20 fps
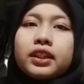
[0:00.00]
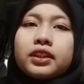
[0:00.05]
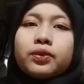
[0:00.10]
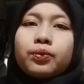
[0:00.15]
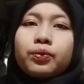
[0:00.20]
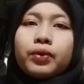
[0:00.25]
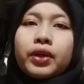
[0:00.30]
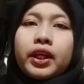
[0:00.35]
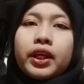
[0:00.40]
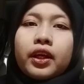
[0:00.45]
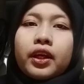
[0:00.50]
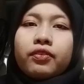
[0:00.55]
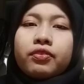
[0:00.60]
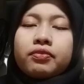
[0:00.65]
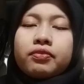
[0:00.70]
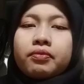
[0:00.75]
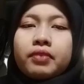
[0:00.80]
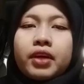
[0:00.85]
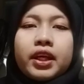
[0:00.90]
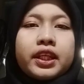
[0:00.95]
with
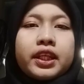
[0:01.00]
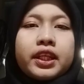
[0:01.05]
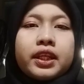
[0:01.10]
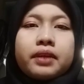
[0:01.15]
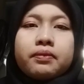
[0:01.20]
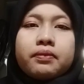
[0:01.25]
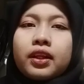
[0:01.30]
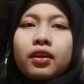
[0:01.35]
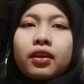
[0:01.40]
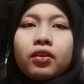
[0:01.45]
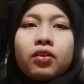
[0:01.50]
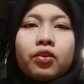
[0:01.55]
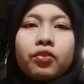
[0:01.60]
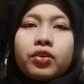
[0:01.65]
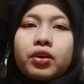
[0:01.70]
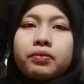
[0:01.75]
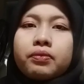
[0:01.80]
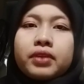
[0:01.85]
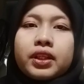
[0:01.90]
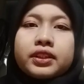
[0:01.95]
minimal
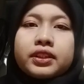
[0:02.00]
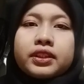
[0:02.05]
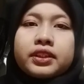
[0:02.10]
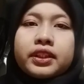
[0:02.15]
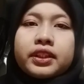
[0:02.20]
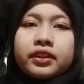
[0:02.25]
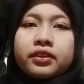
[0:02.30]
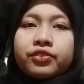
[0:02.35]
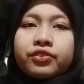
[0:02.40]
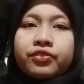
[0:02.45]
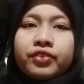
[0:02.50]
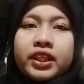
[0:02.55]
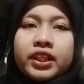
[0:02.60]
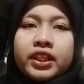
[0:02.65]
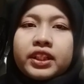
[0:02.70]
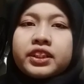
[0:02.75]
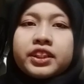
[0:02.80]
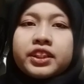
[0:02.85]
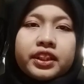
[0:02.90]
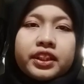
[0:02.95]
government
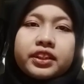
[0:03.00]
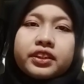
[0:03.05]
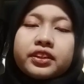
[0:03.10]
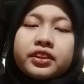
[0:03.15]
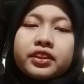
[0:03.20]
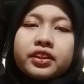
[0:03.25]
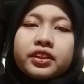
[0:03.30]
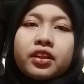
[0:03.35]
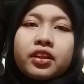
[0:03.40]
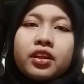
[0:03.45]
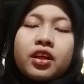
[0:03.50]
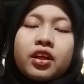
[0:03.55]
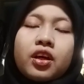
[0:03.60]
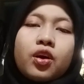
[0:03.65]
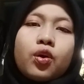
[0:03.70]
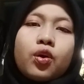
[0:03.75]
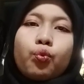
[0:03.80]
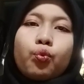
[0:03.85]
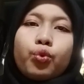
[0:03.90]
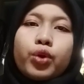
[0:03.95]
intervention,
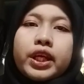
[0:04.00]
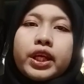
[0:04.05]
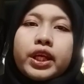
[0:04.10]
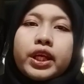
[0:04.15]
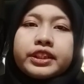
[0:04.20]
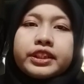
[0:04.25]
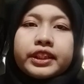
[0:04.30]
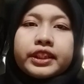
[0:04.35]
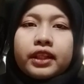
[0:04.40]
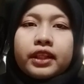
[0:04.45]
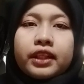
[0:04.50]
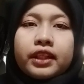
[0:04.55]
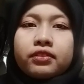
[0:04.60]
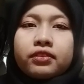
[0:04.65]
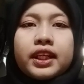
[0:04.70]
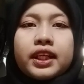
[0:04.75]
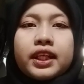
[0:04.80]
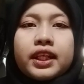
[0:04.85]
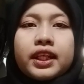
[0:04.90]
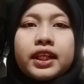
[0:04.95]
which can result
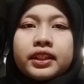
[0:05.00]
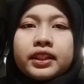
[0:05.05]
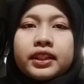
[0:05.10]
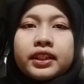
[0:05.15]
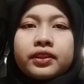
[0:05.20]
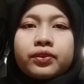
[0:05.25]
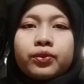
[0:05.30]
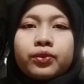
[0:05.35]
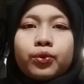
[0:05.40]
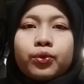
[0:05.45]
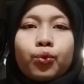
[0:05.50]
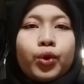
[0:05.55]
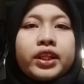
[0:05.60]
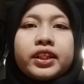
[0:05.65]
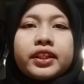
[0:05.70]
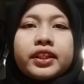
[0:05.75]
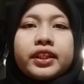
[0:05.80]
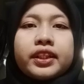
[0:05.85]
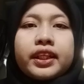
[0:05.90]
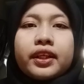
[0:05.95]
in
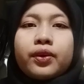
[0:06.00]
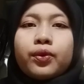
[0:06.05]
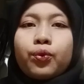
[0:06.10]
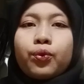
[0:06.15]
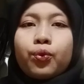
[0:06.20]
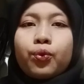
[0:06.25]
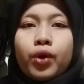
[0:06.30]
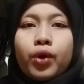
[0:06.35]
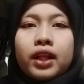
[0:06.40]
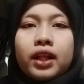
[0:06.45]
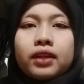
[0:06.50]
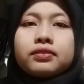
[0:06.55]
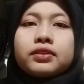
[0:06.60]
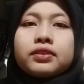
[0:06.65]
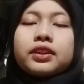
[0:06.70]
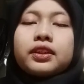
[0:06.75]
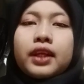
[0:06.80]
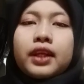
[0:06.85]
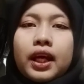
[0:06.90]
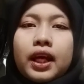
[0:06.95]
widening wealth
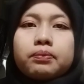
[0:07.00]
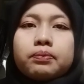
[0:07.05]
gap.